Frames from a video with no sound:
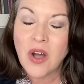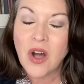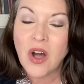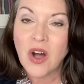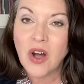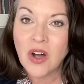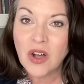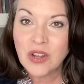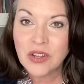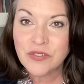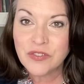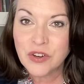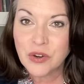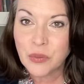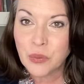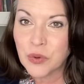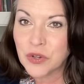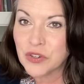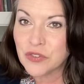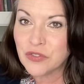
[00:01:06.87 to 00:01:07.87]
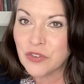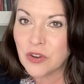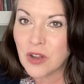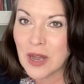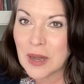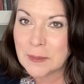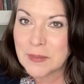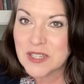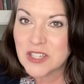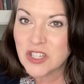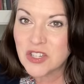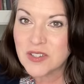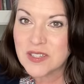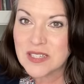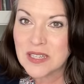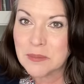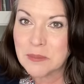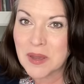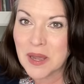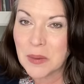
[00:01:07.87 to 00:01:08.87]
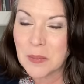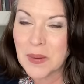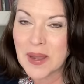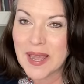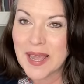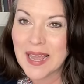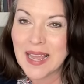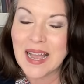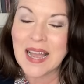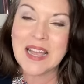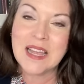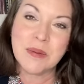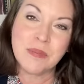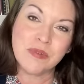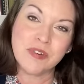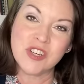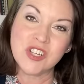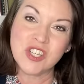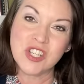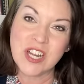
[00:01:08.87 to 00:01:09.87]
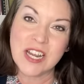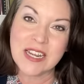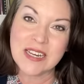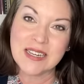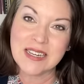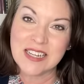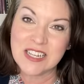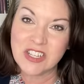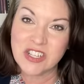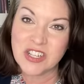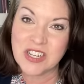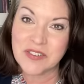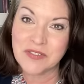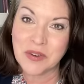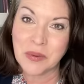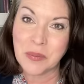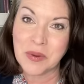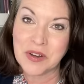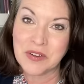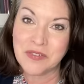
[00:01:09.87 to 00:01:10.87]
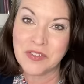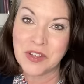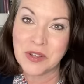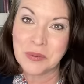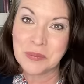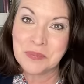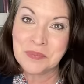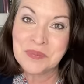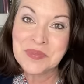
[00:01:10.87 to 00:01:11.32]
All of your wonderful comments you send my way, I appreciate each and every one of you.